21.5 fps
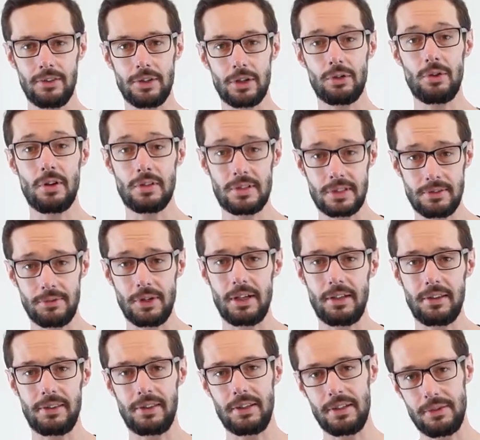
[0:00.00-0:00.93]
The crux of
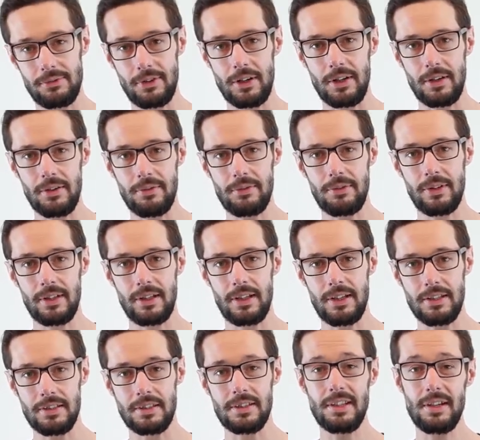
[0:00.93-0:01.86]
IR35
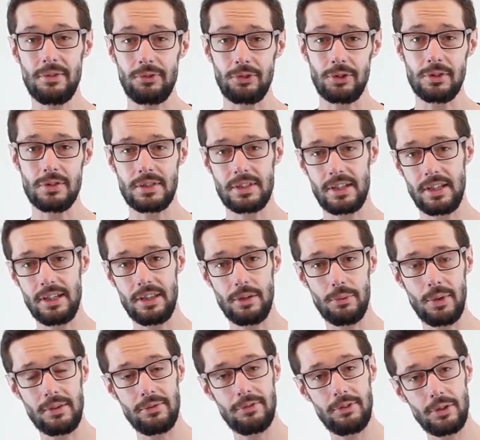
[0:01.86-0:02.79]
is the difference in the
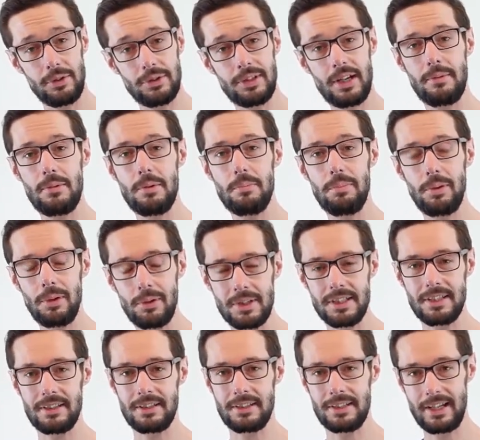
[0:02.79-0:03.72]
way full-time
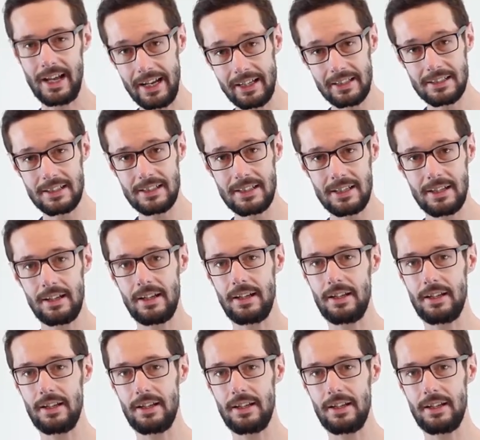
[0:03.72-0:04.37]
employees are taxed